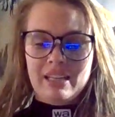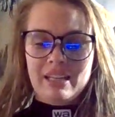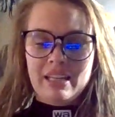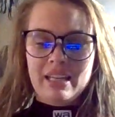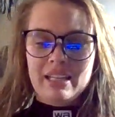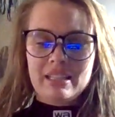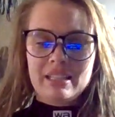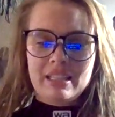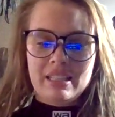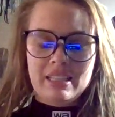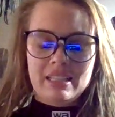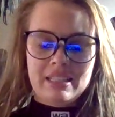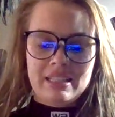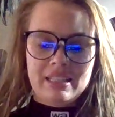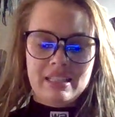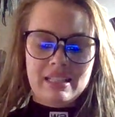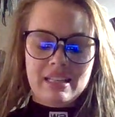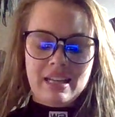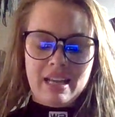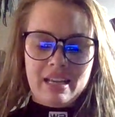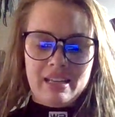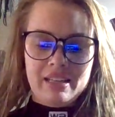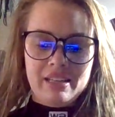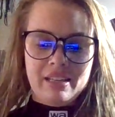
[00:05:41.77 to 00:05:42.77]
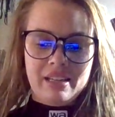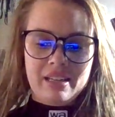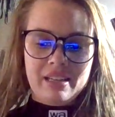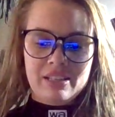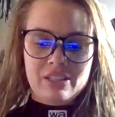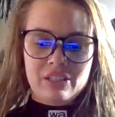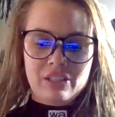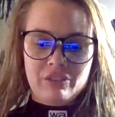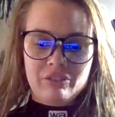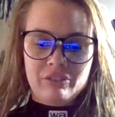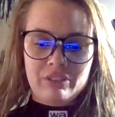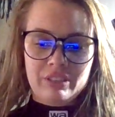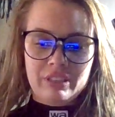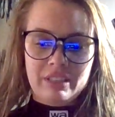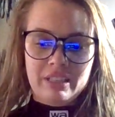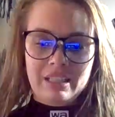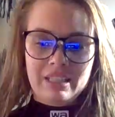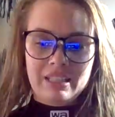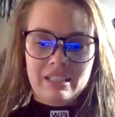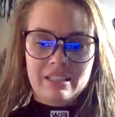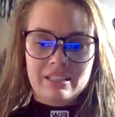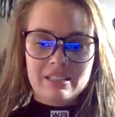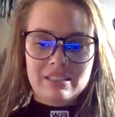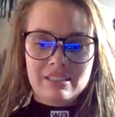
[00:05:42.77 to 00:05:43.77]
And then I, I
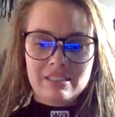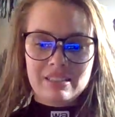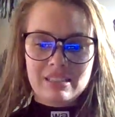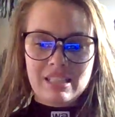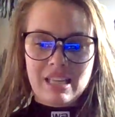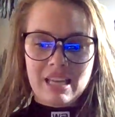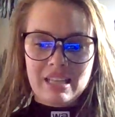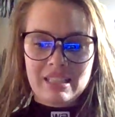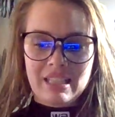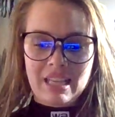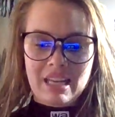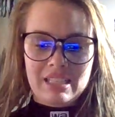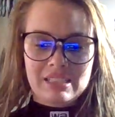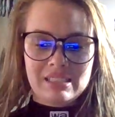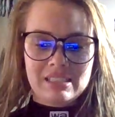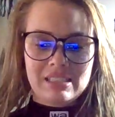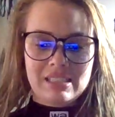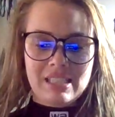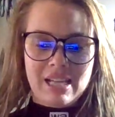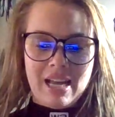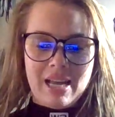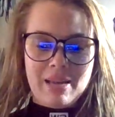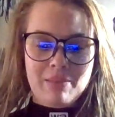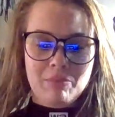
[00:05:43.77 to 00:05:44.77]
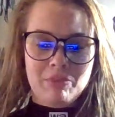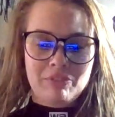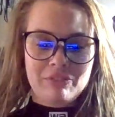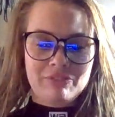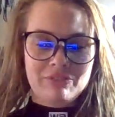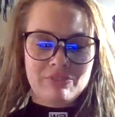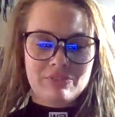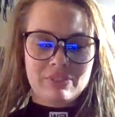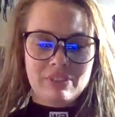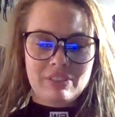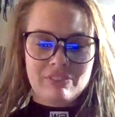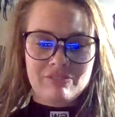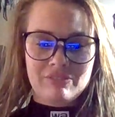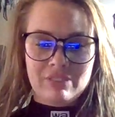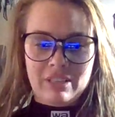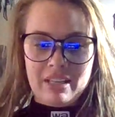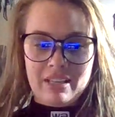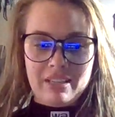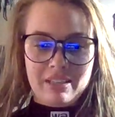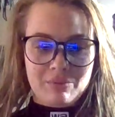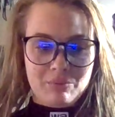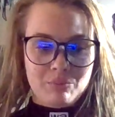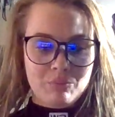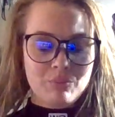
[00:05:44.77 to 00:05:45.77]
generally take that as a time of, of
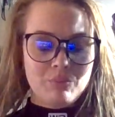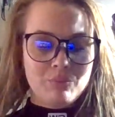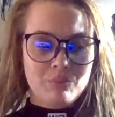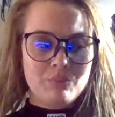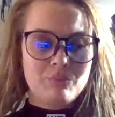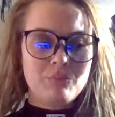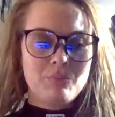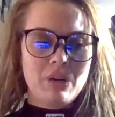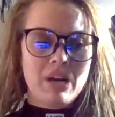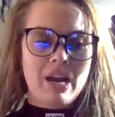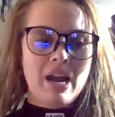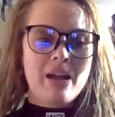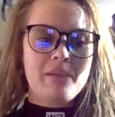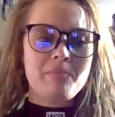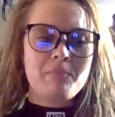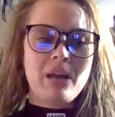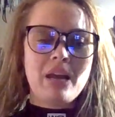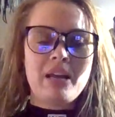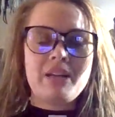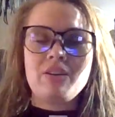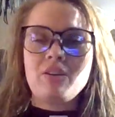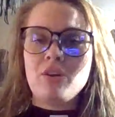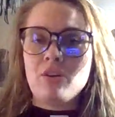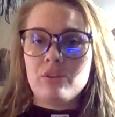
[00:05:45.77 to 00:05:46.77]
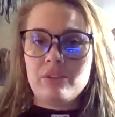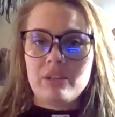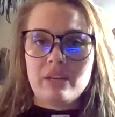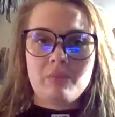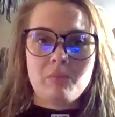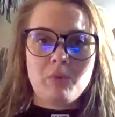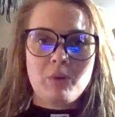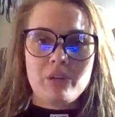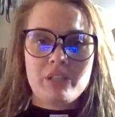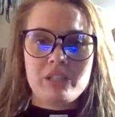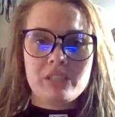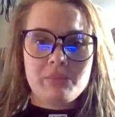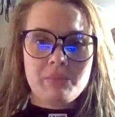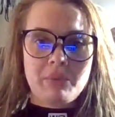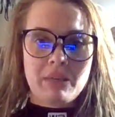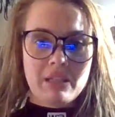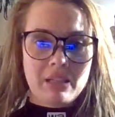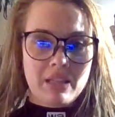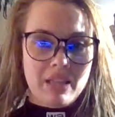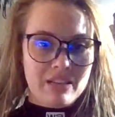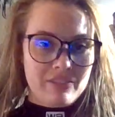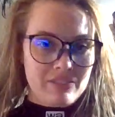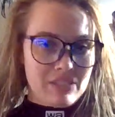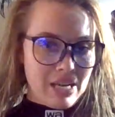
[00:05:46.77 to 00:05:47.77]
like where I'm, I know that I'm going to spend a
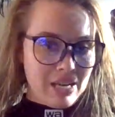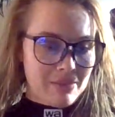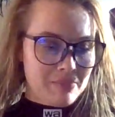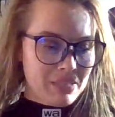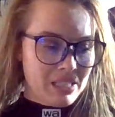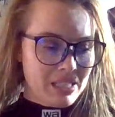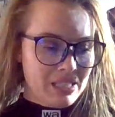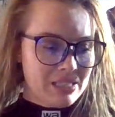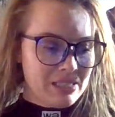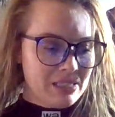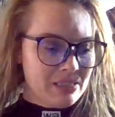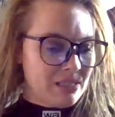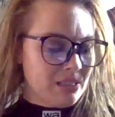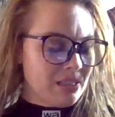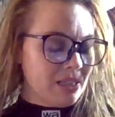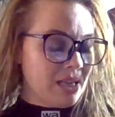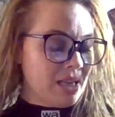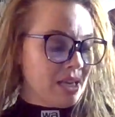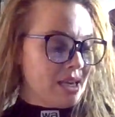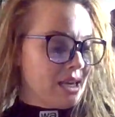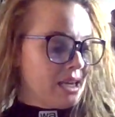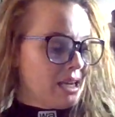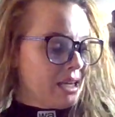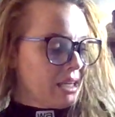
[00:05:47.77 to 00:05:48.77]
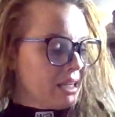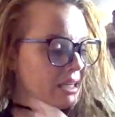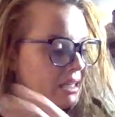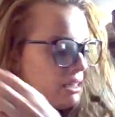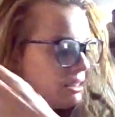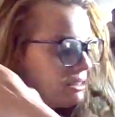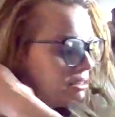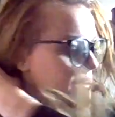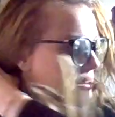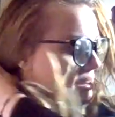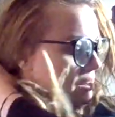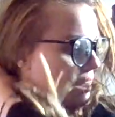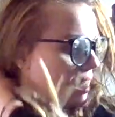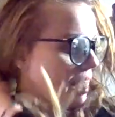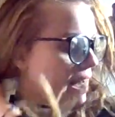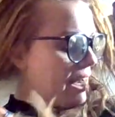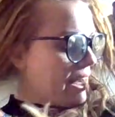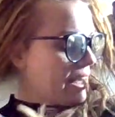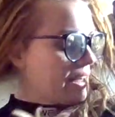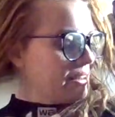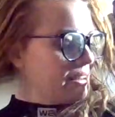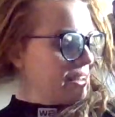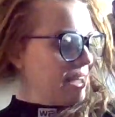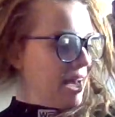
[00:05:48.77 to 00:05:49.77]
lot of time in
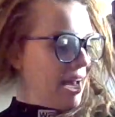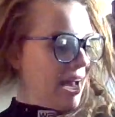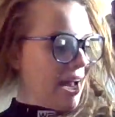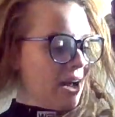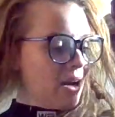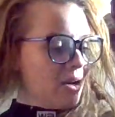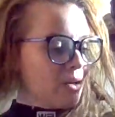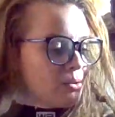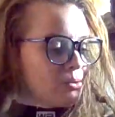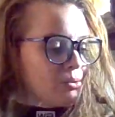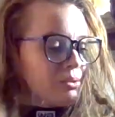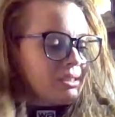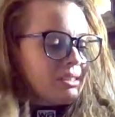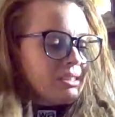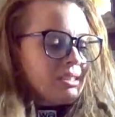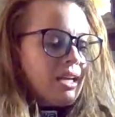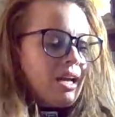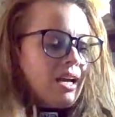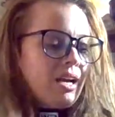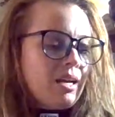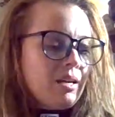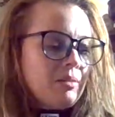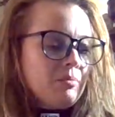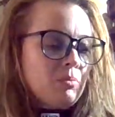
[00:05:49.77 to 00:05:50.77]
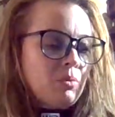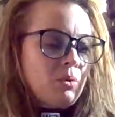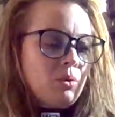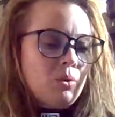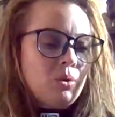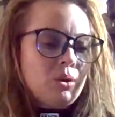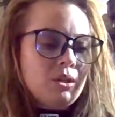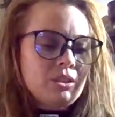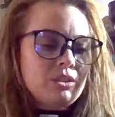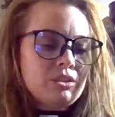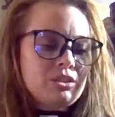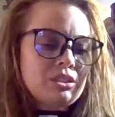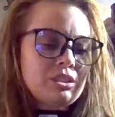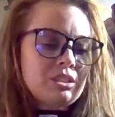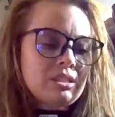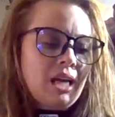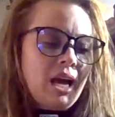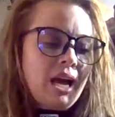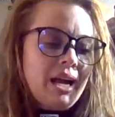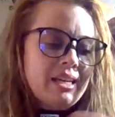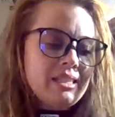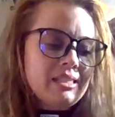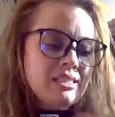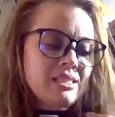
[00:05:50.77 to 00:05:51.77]
inside the house um, or just
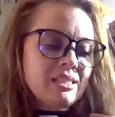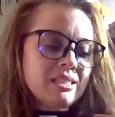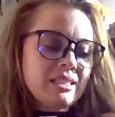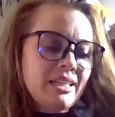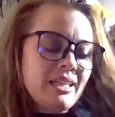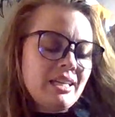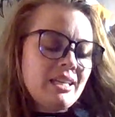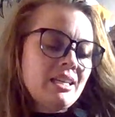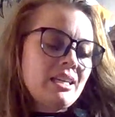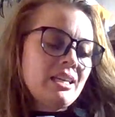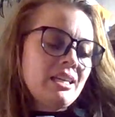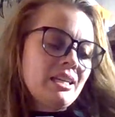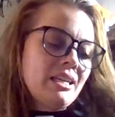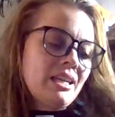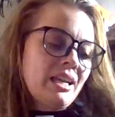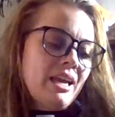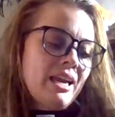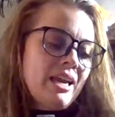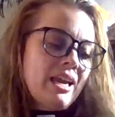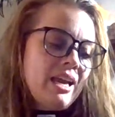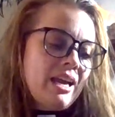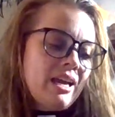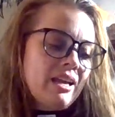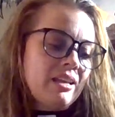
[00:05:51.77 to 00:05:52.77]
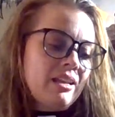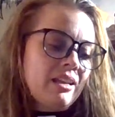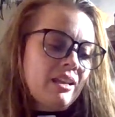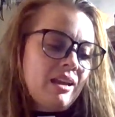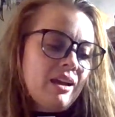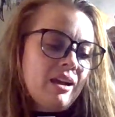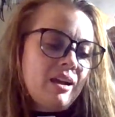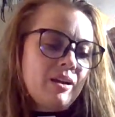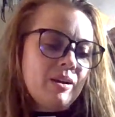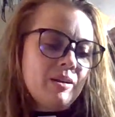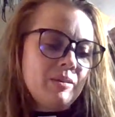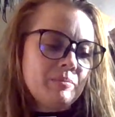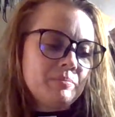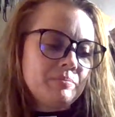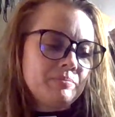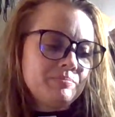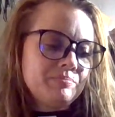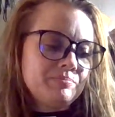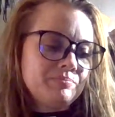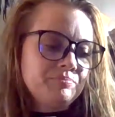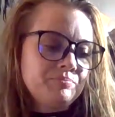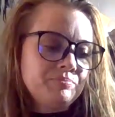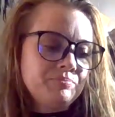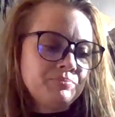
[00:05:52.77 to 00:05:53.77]
isolating and
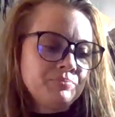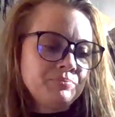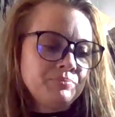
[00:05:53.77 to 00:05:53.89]
um,